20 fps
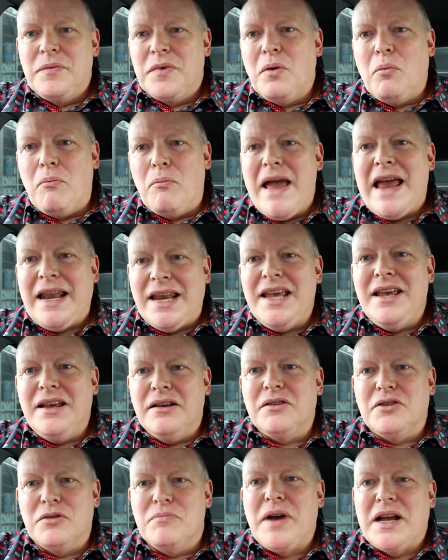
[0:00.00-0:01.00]
many
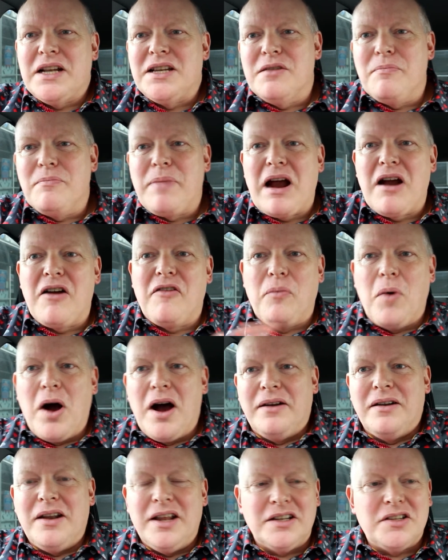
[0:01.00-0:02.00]
and compared to the power of
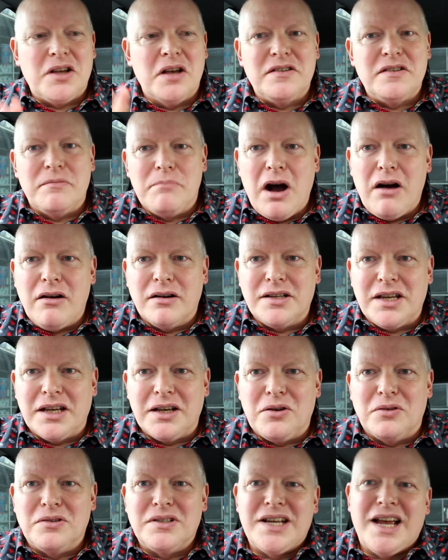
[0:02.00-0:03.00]
one in terms of marketing
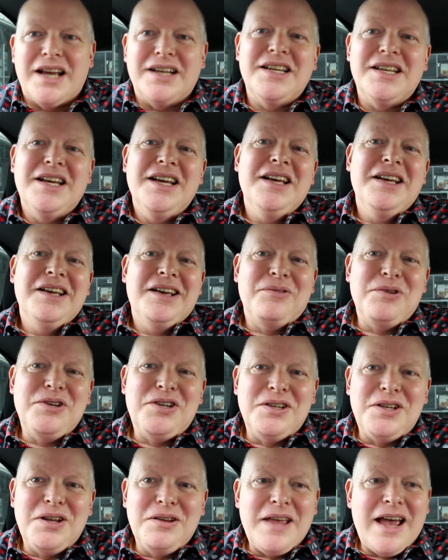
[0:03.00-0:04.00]
contact. We
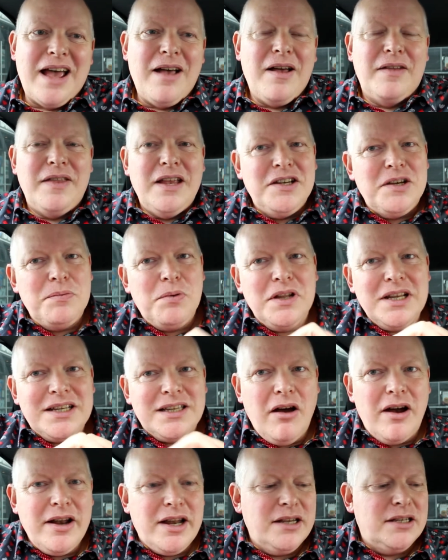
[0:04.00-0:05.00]
should do that. And then she put this
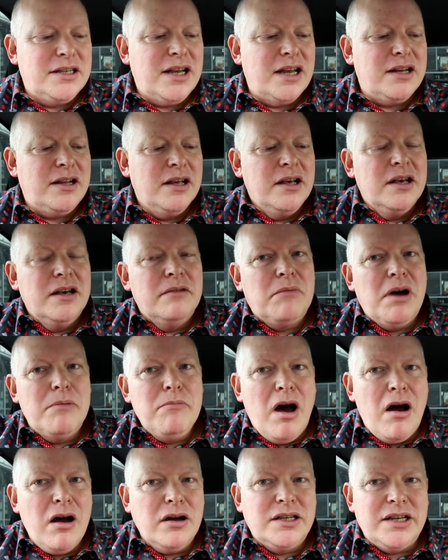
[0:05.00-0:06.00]
line in and said, my
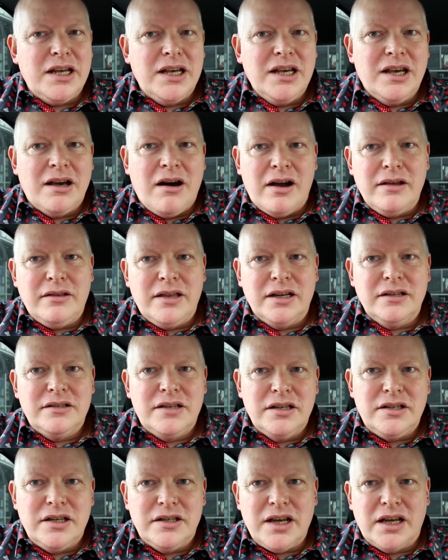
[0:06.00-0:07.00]
marketing guy thinks
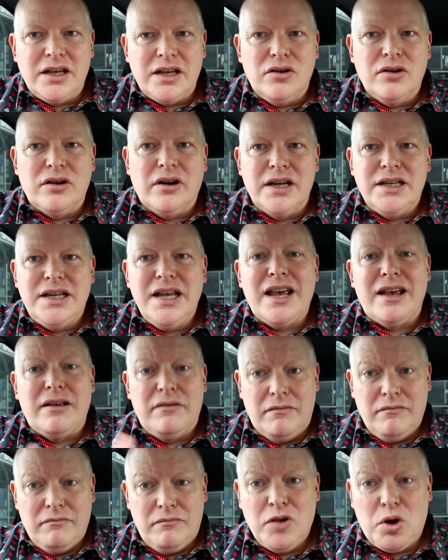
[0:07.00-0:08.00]
this is a good idea.
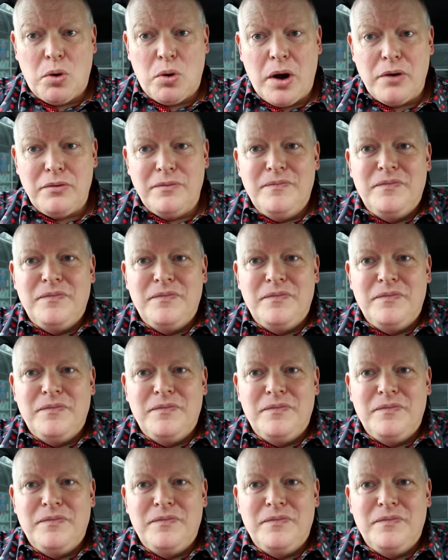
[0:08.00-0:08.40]
Quote.